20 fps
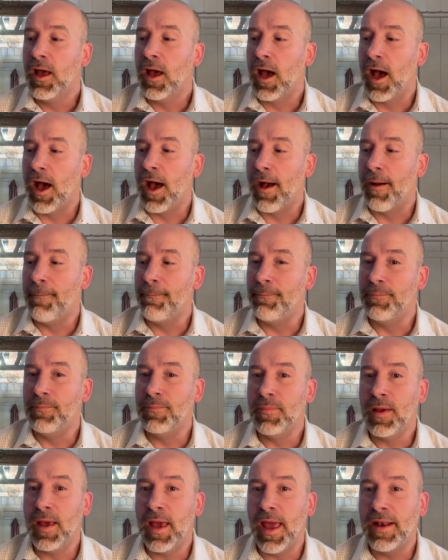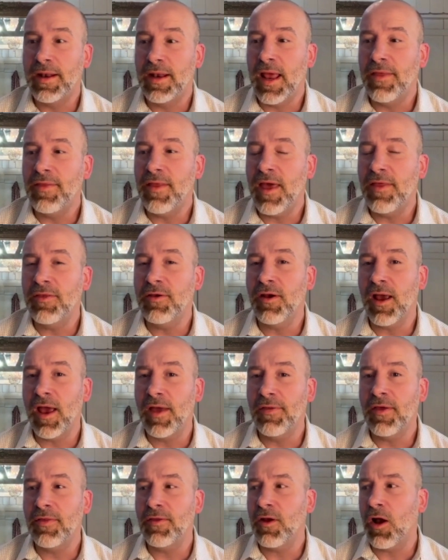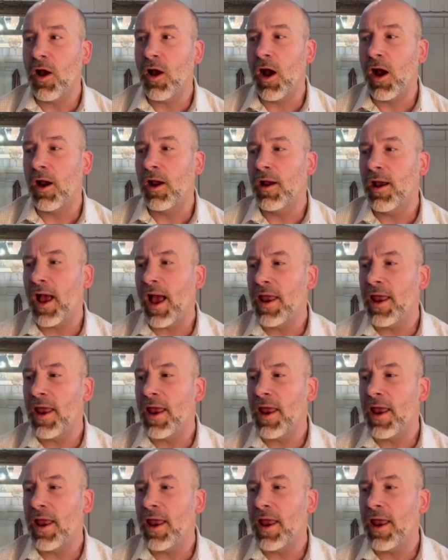And then there are,